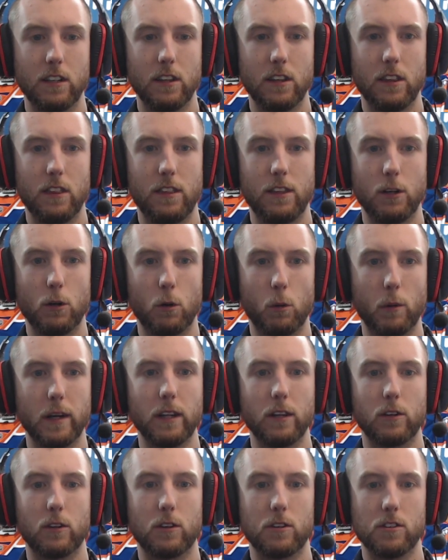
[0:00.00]
the
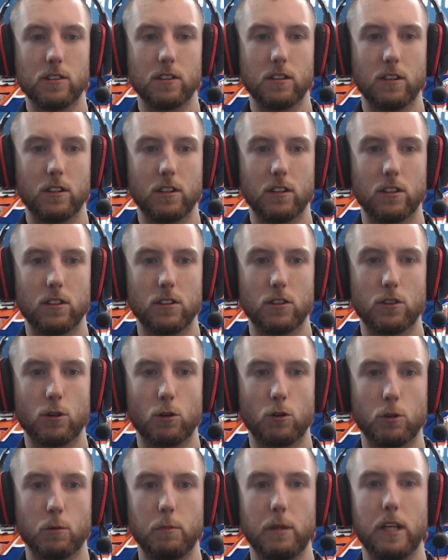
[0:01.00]
Oilers
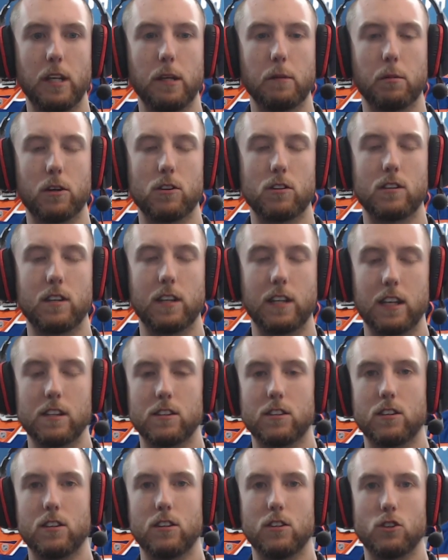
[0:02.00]
social media person
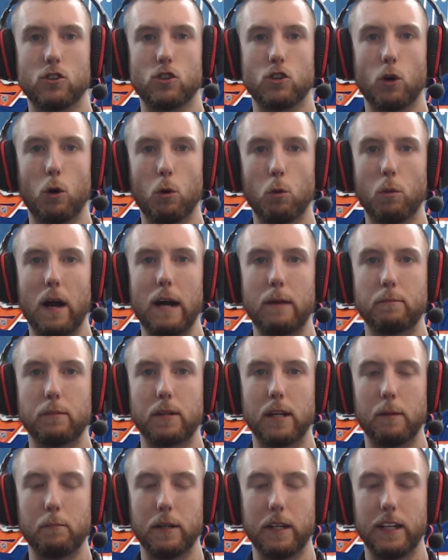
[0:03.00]
gets so wrapped
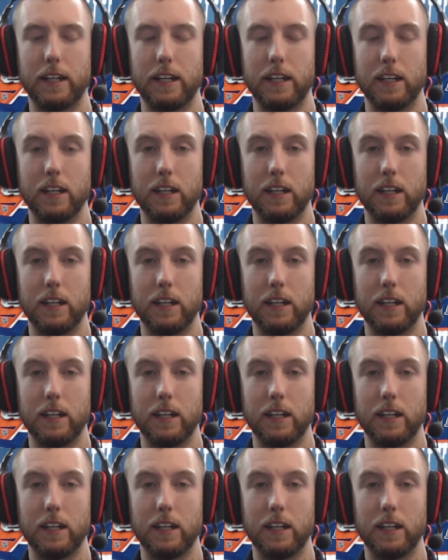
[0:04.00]
up in it,